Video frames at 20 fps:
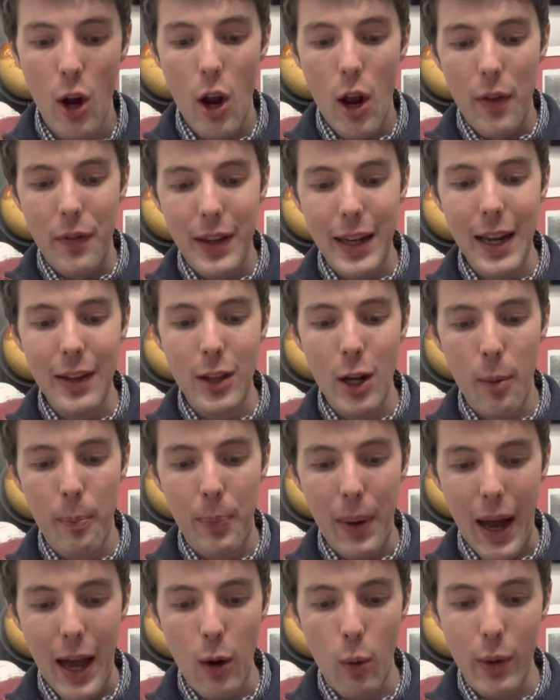They get their
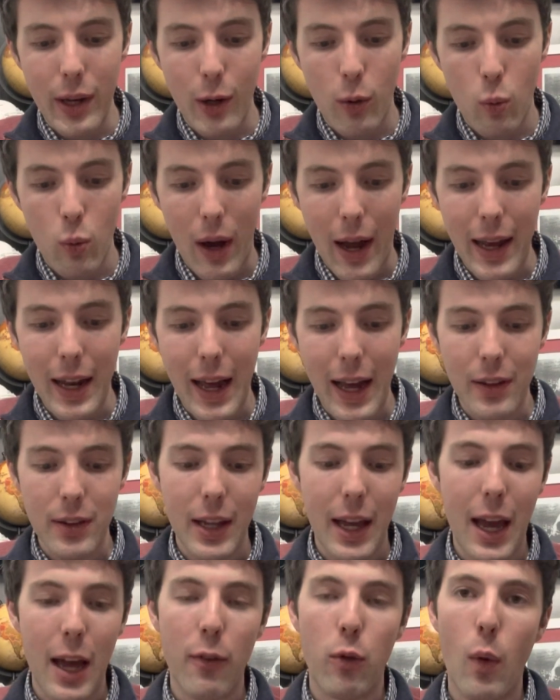bye week right at the
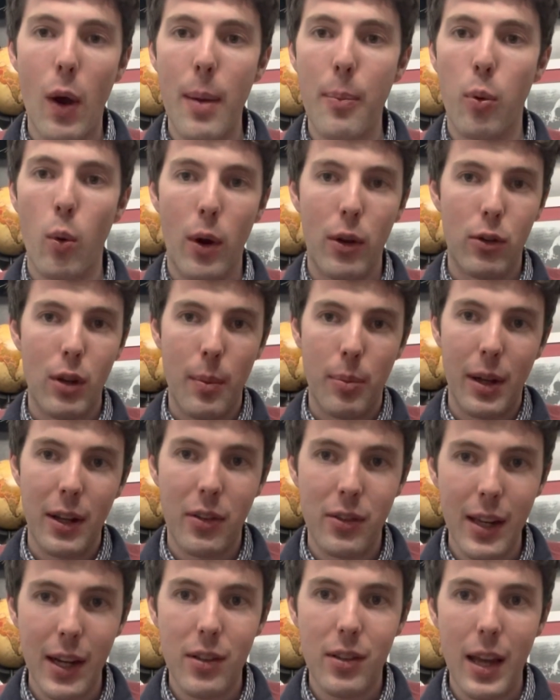halfway point. They play
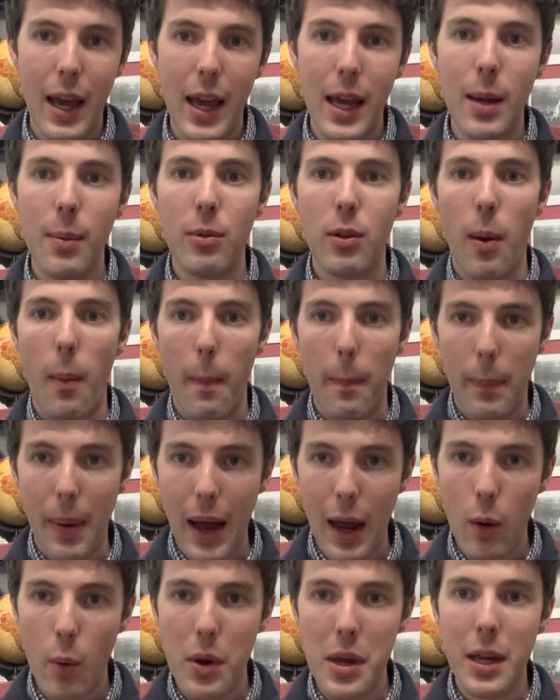six games,
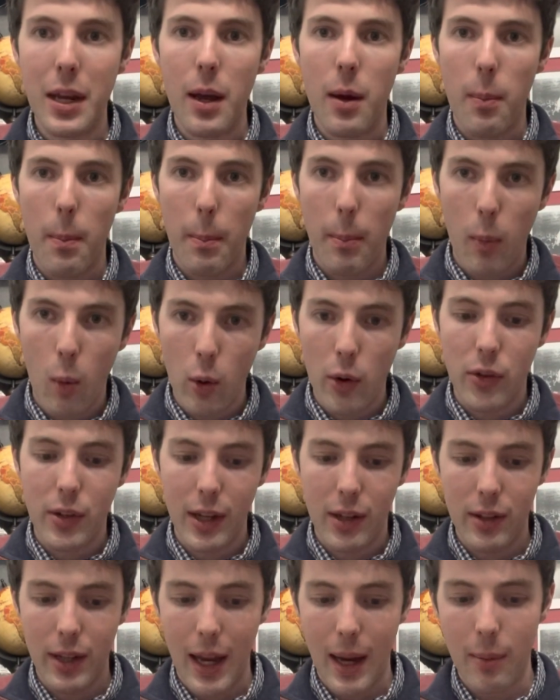bye week, more
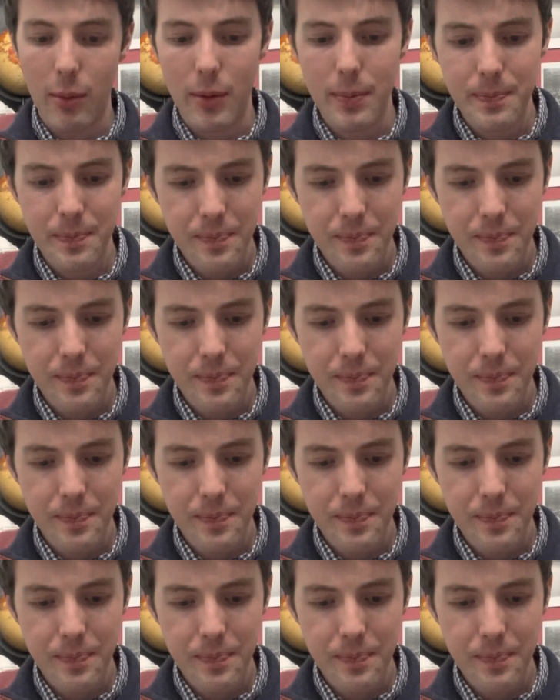six games.